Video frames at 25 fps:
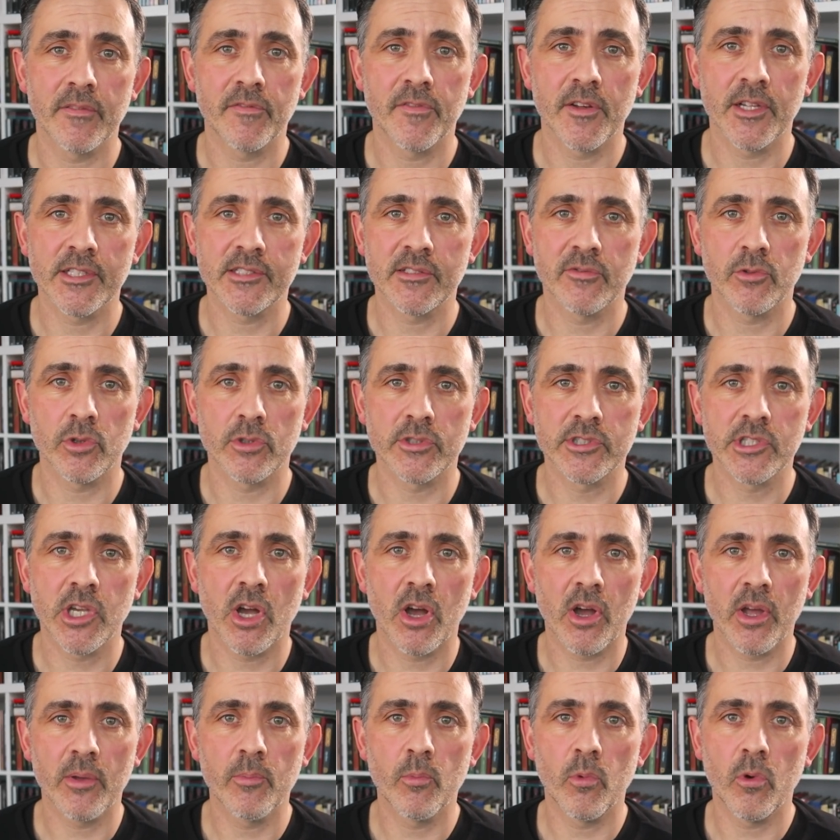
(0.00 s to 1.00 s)
First of all,
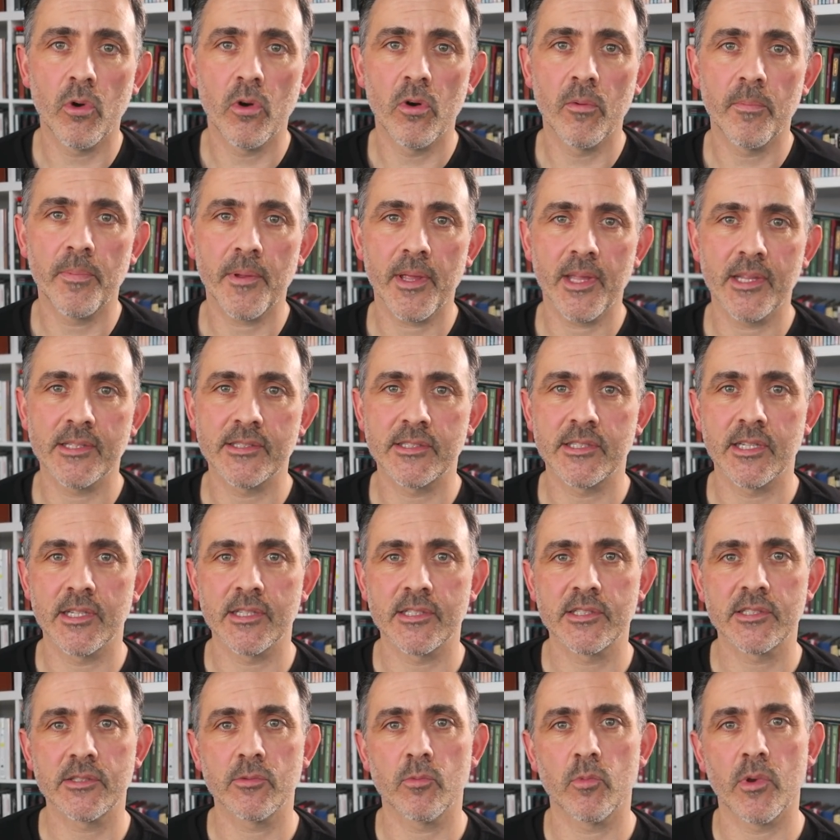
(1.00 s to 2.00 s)
Time Warp is
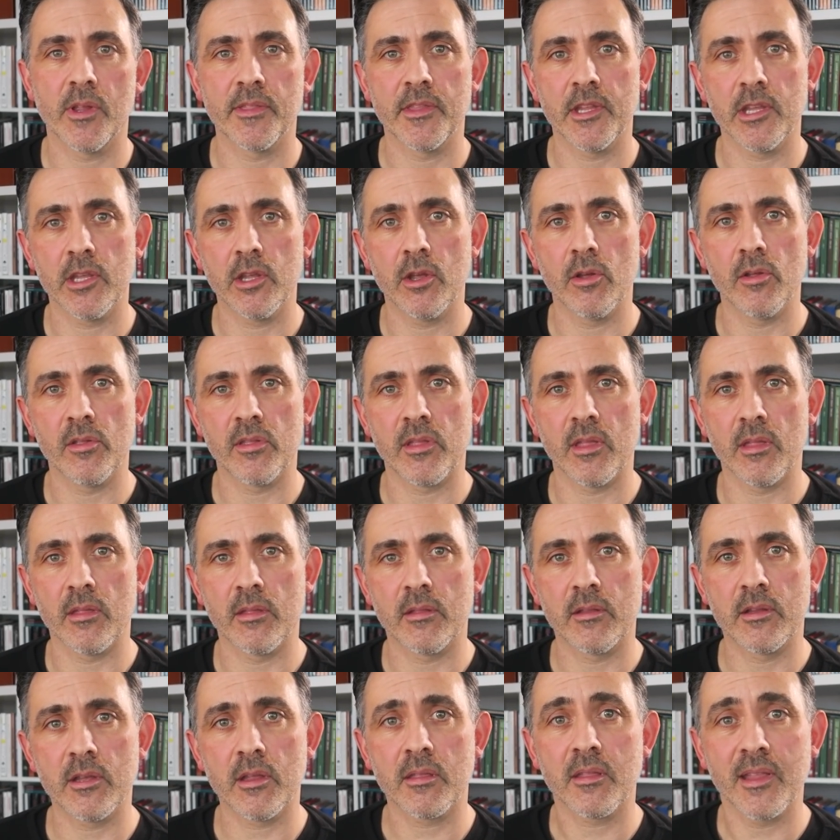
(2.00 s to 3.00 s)
this one that
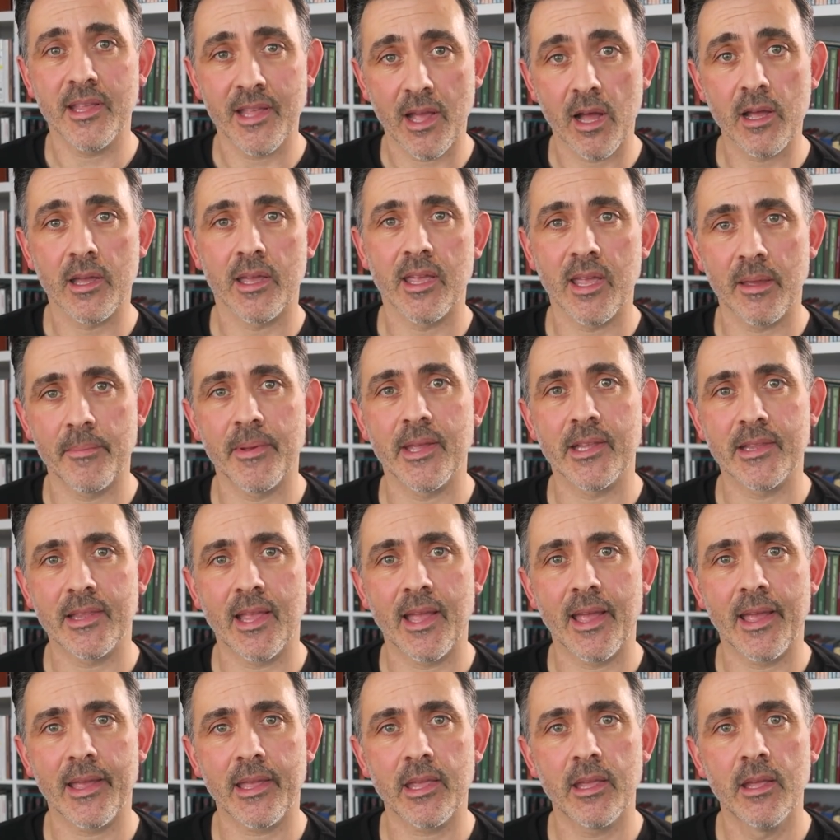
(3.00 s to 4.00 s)
uses just the ungimmick
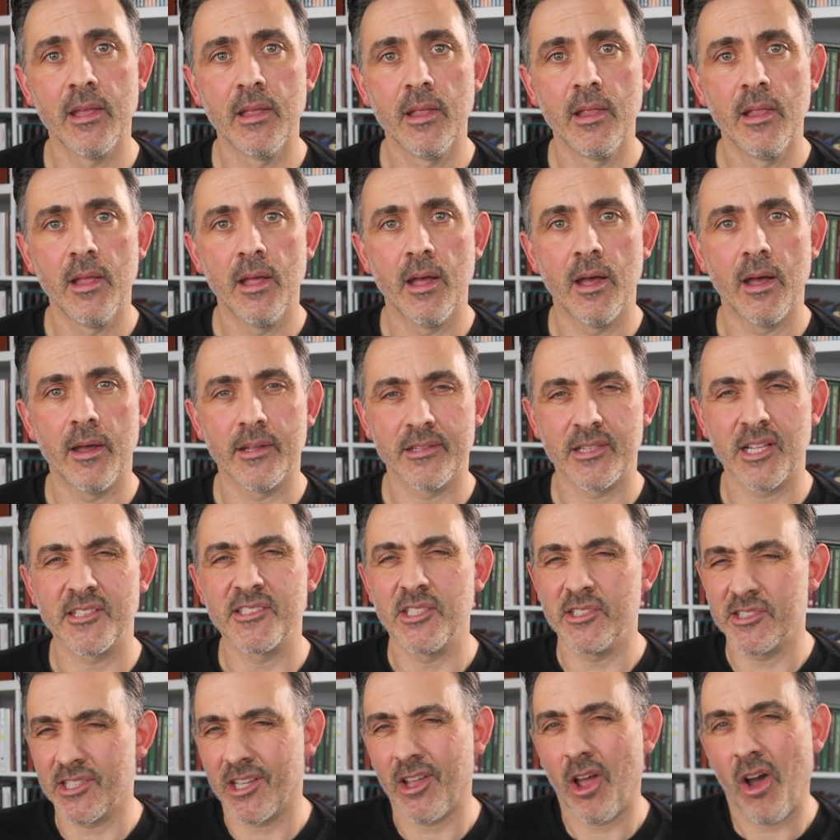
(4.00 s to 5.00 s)
deck. It
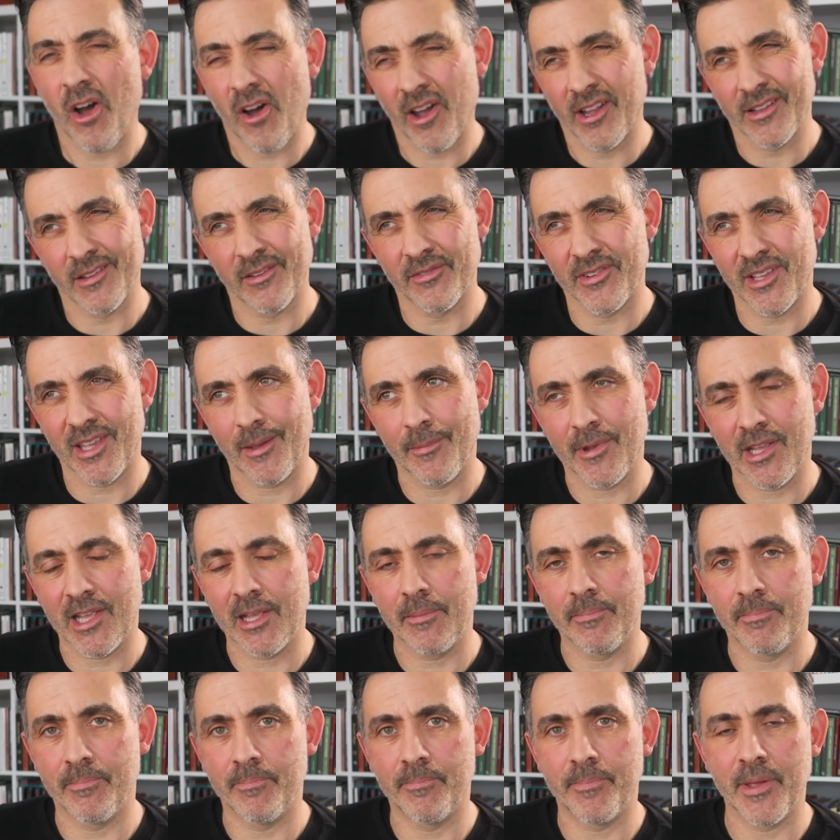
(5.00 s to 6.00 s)
does use a kind of
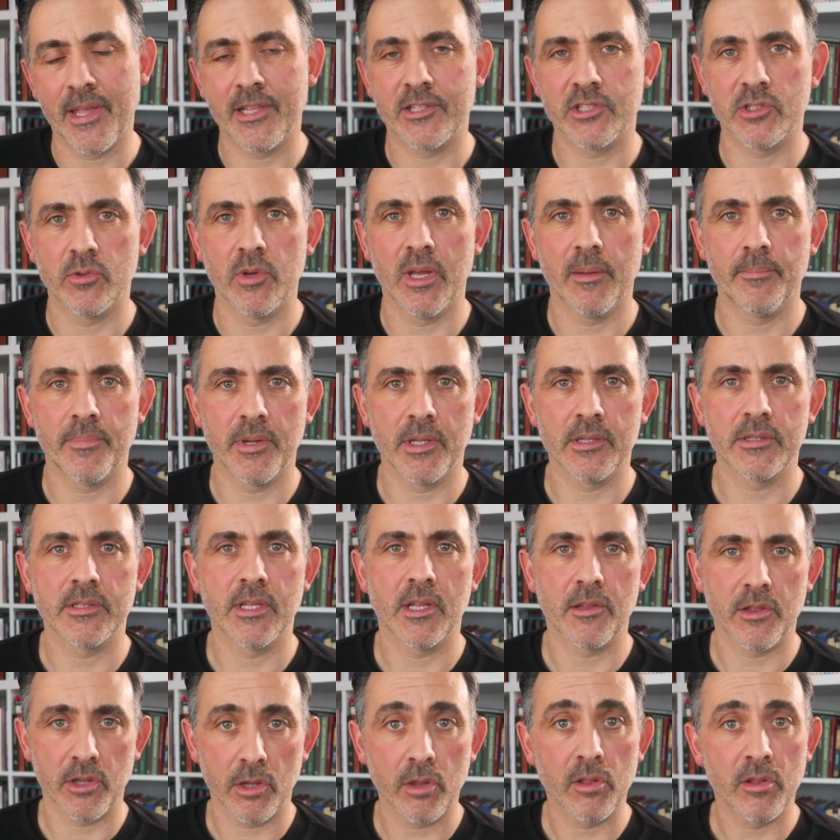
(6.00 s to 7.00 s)
gimmicky bit to it, but
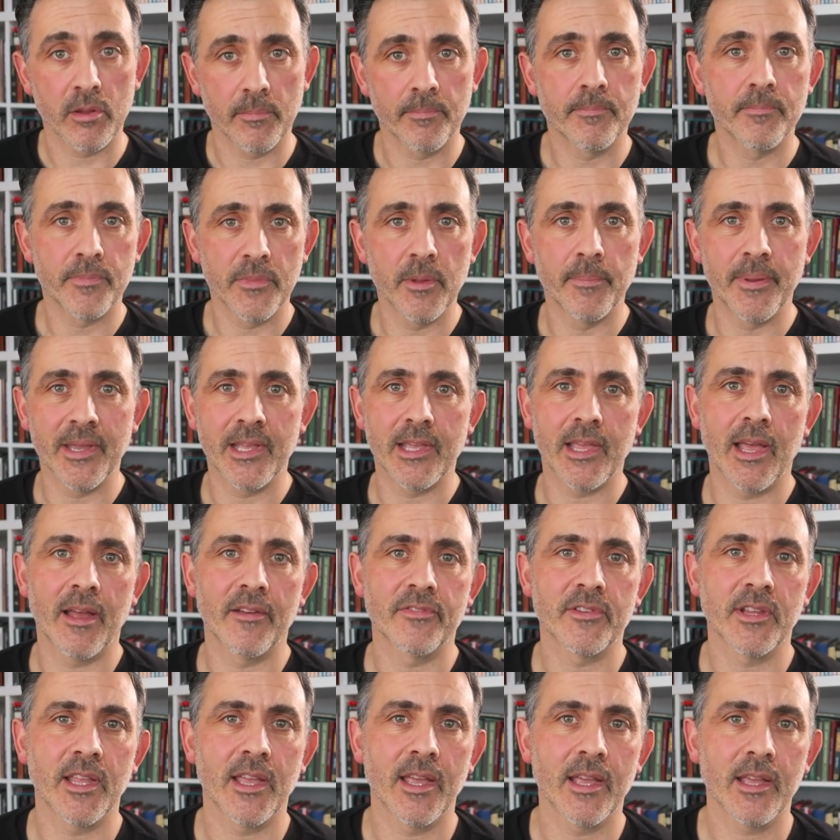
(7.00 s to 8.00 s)
doesn't use the big
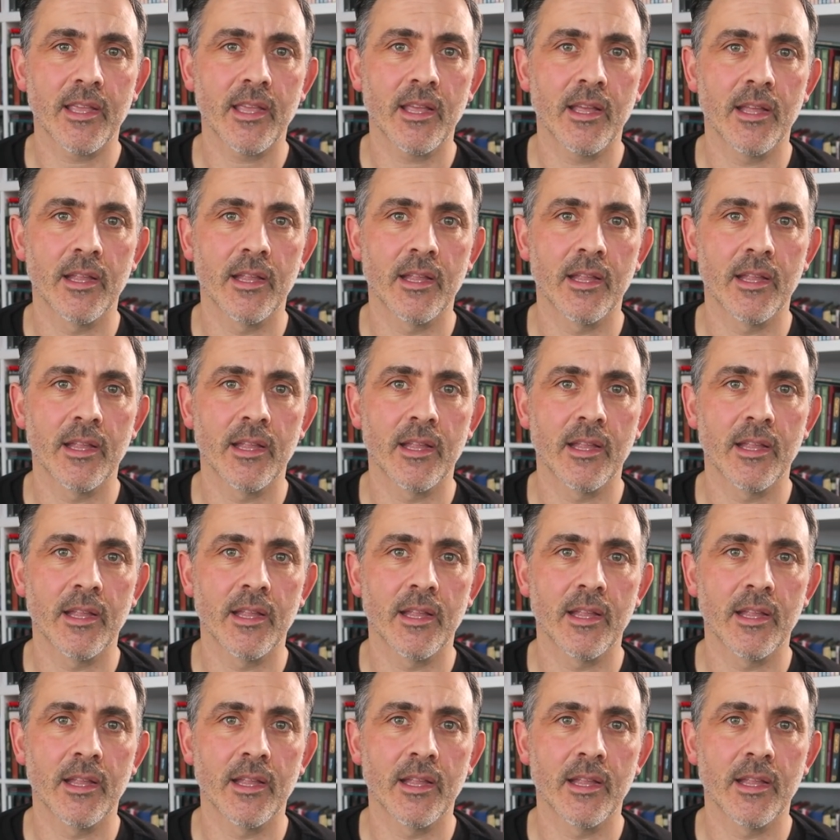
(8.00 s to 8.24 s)
gaff deck.